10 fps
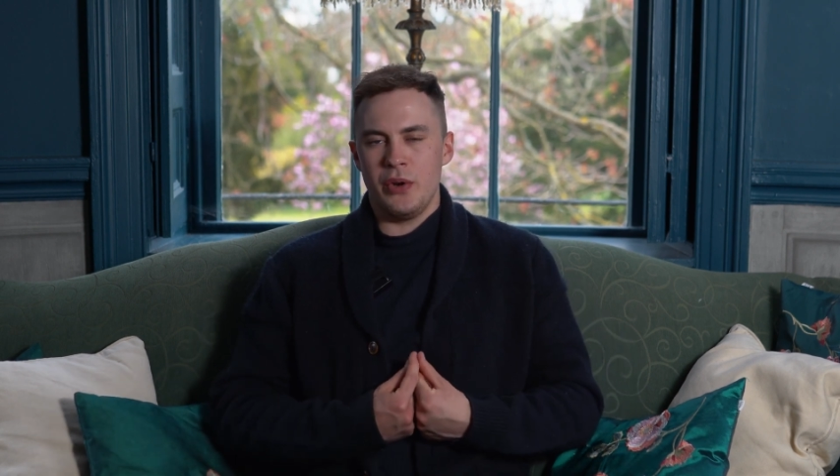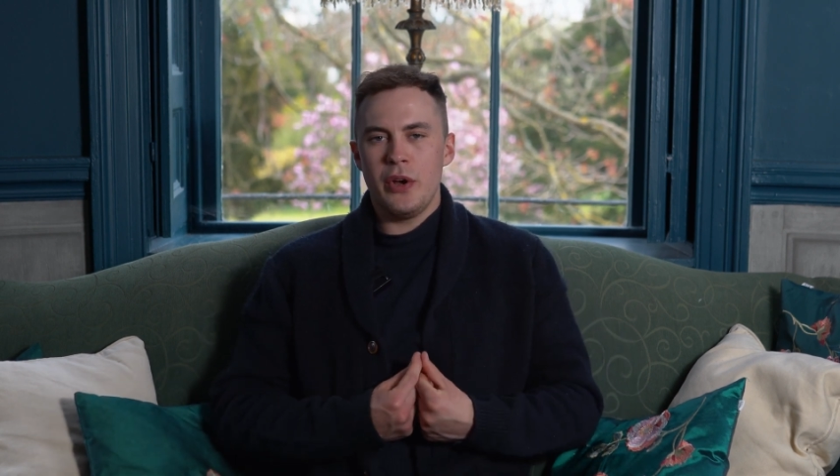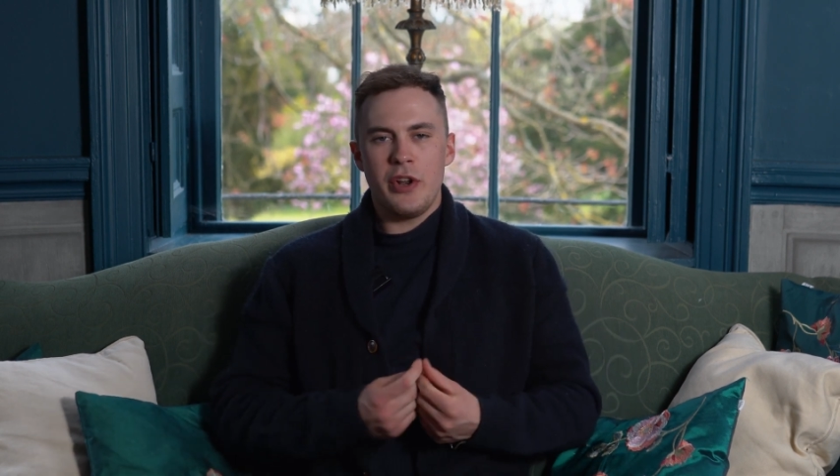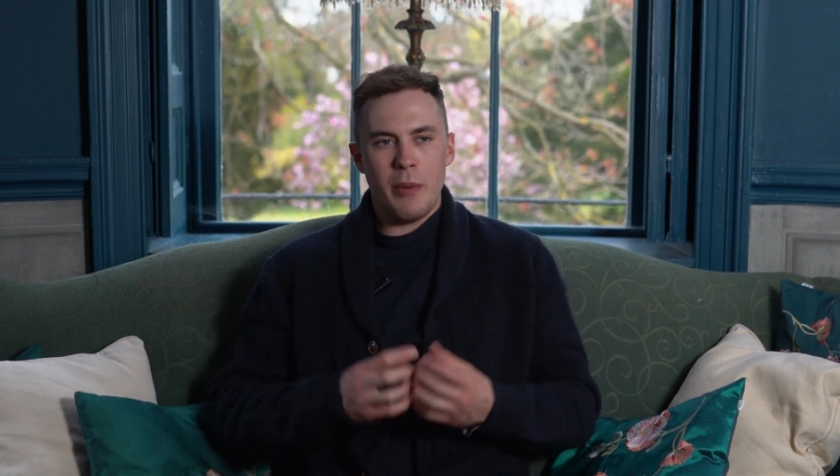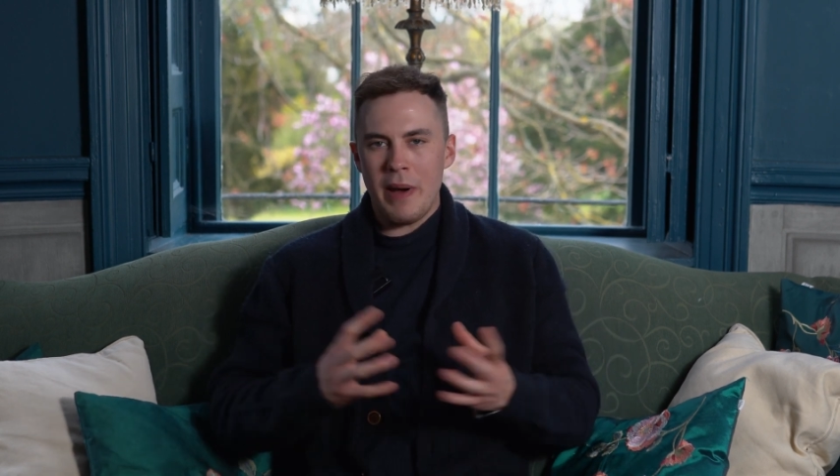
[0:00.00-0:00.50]

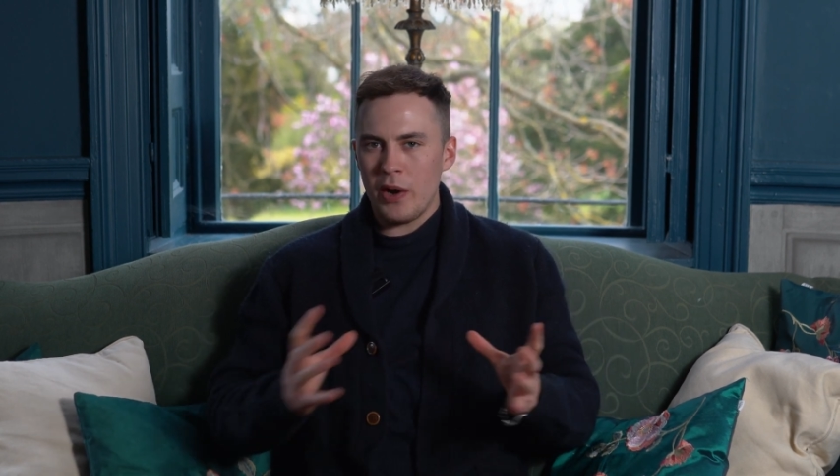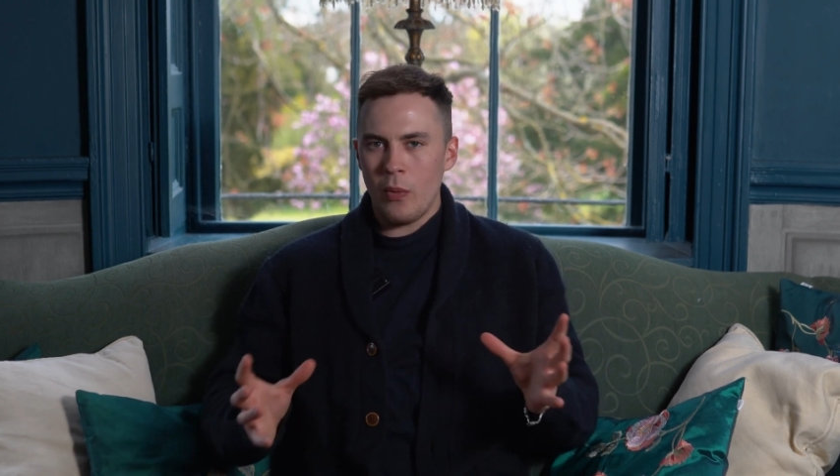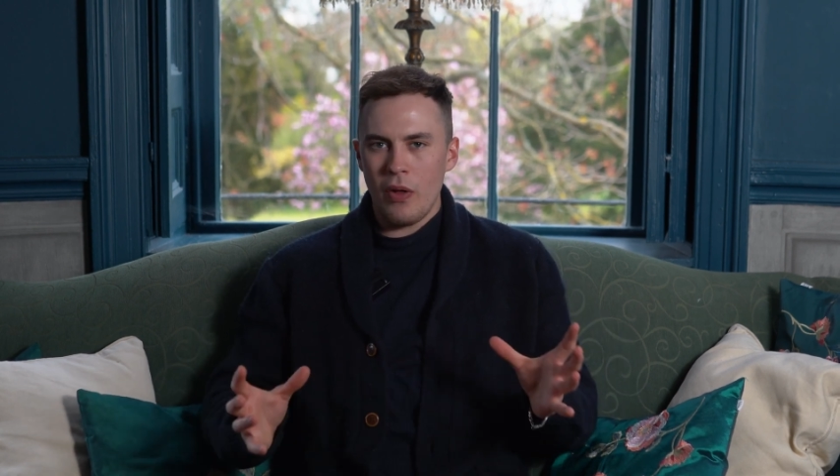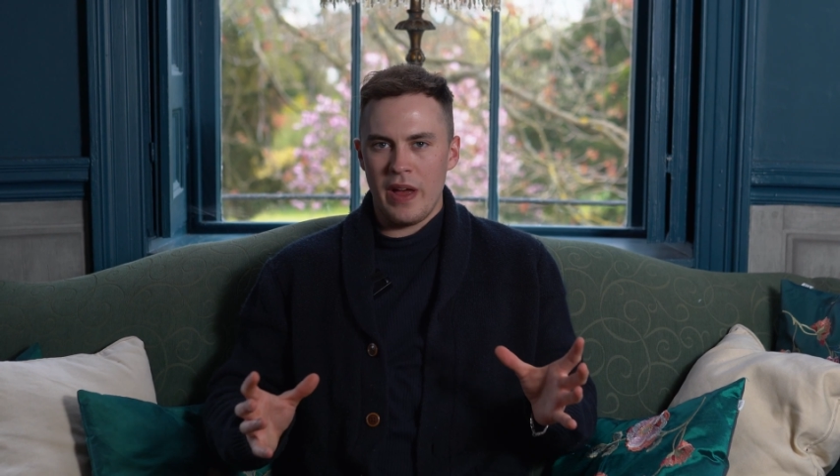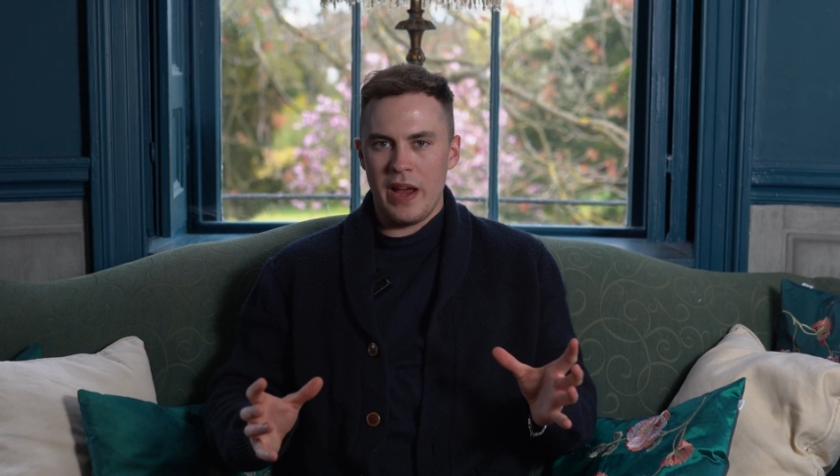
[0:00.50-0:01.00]
no matter
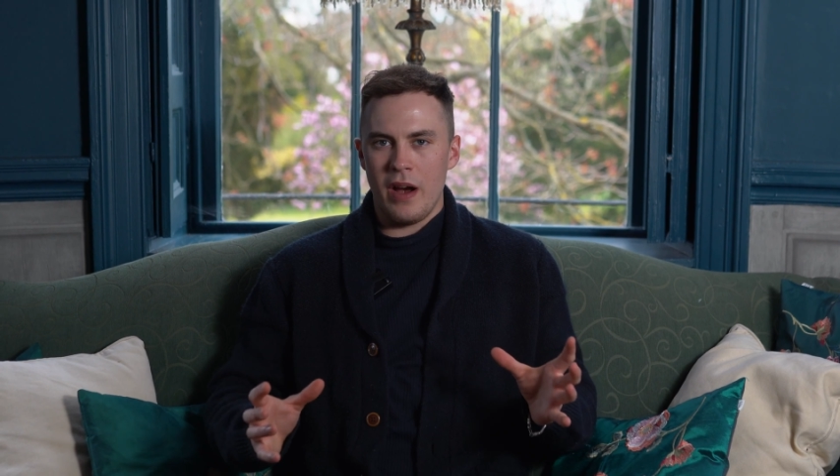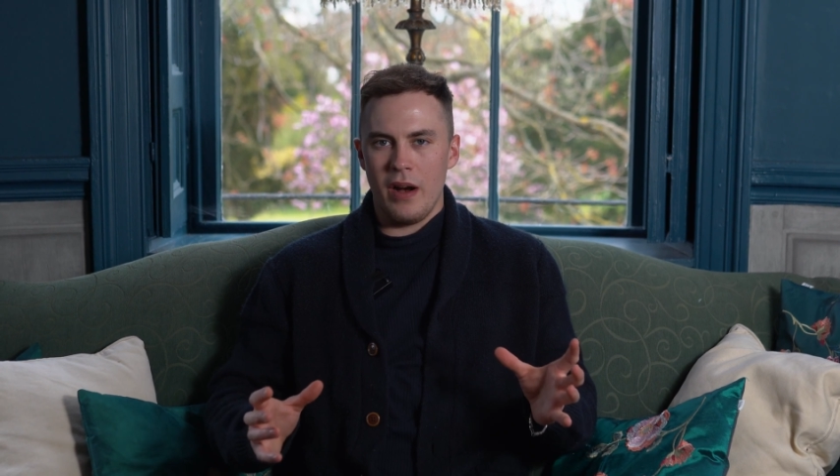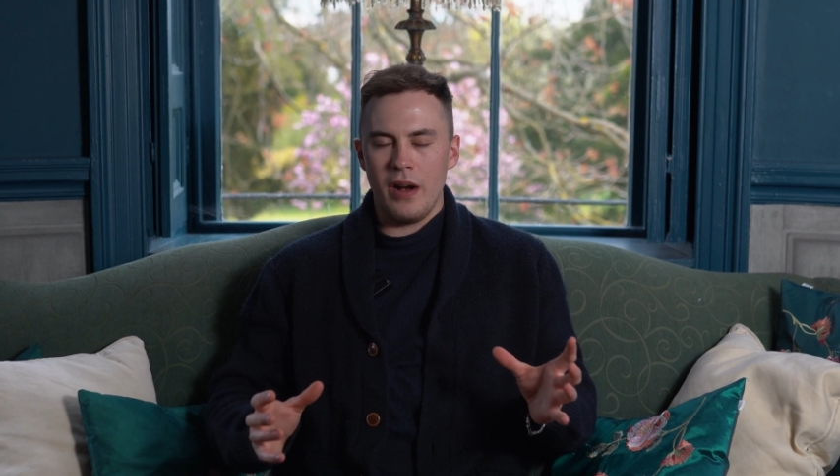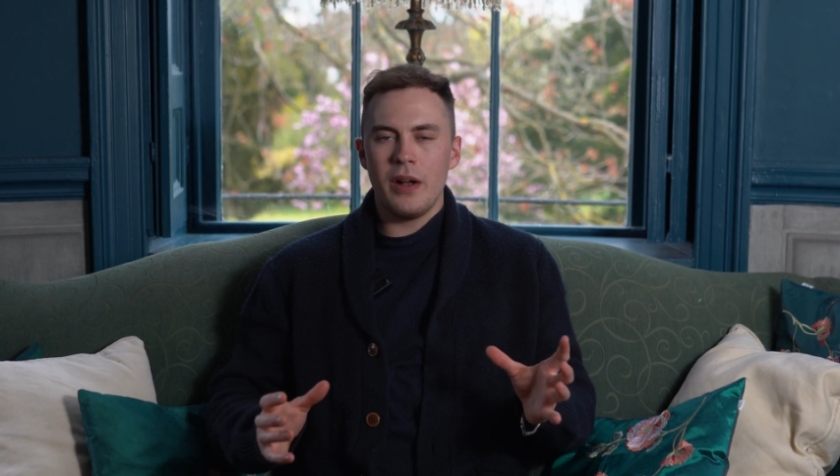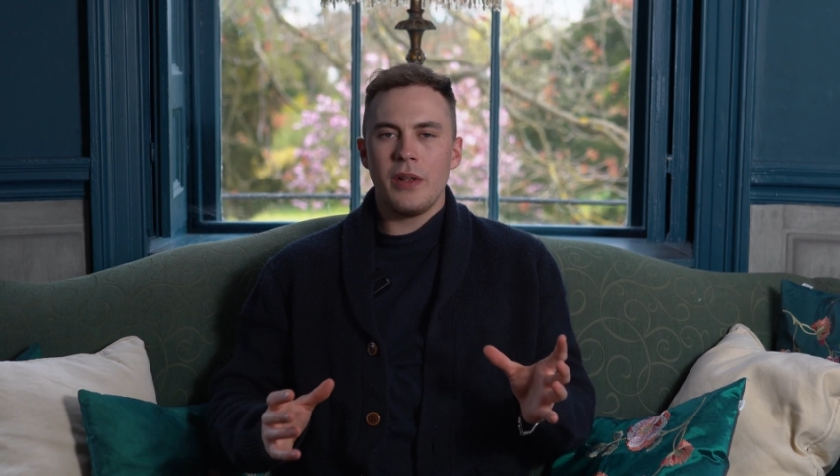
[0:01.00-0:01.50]
what they are,